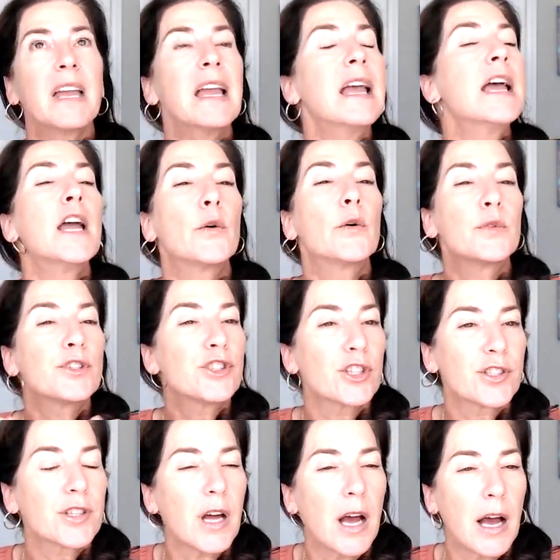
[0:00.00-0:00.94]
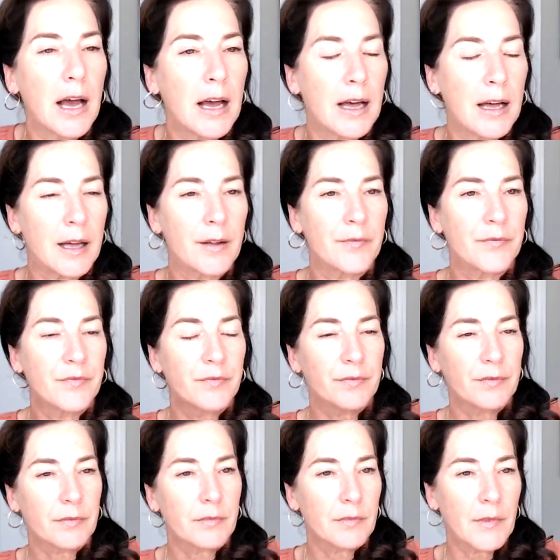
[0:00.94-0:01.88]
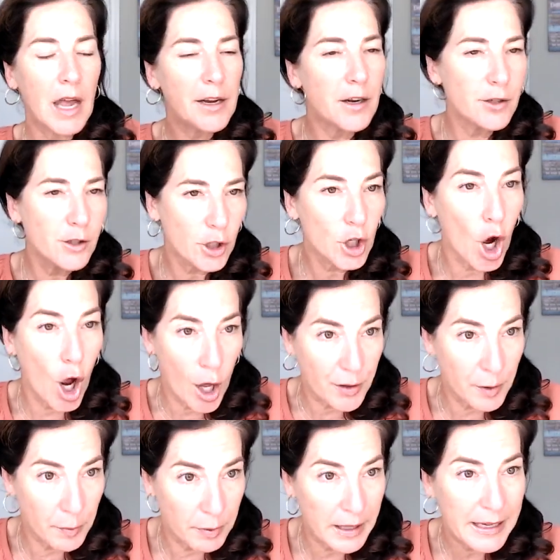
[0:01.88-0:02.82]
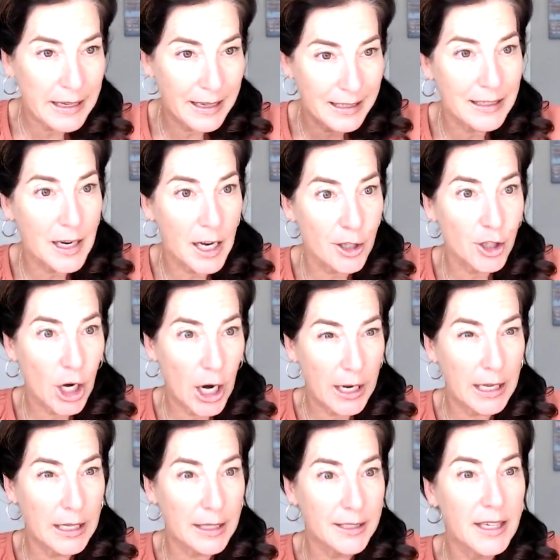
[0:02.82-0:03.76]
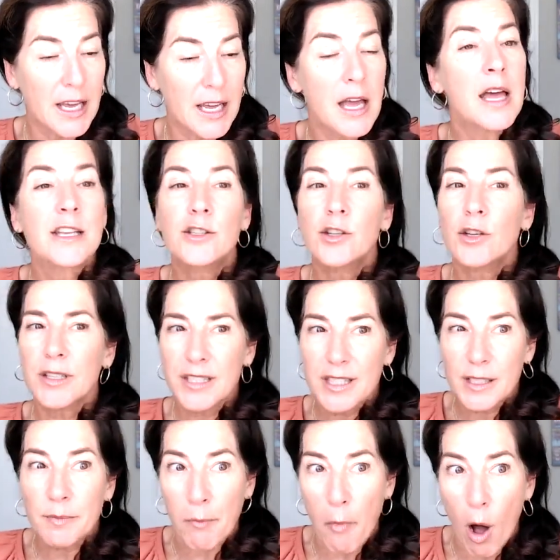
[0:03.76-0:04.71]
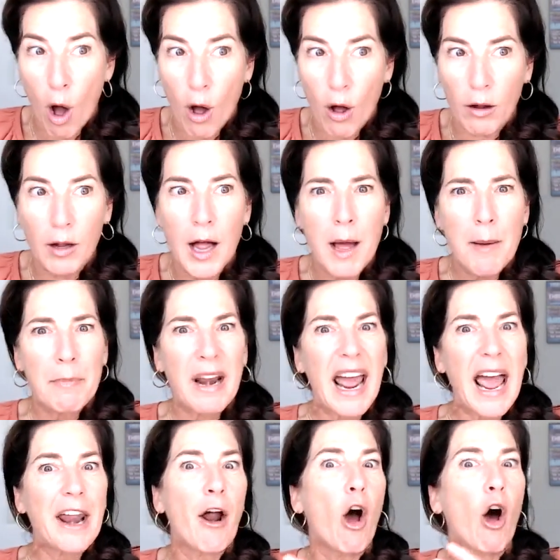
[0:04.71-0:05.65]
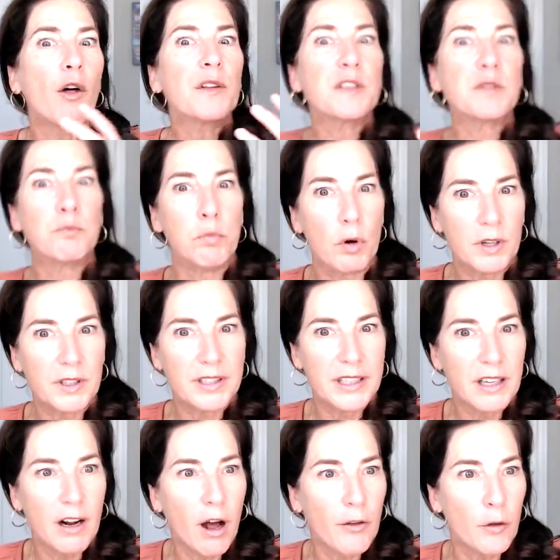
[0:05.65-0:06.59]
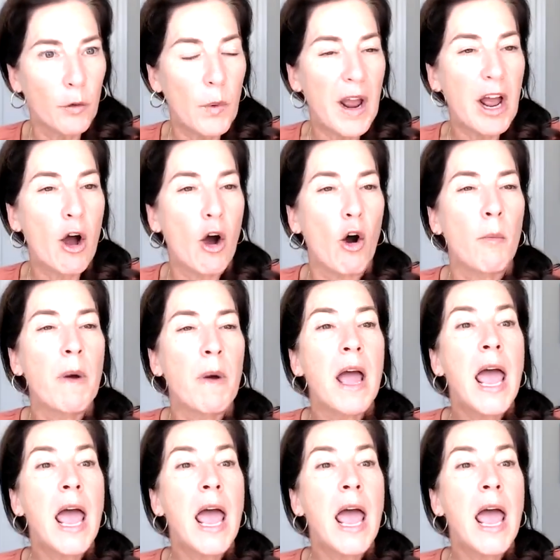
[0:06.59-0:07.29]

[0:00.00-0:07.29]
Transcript: it was just, I took it on the plane. I did not check it. So it's small, but I had all these books in it on the way home.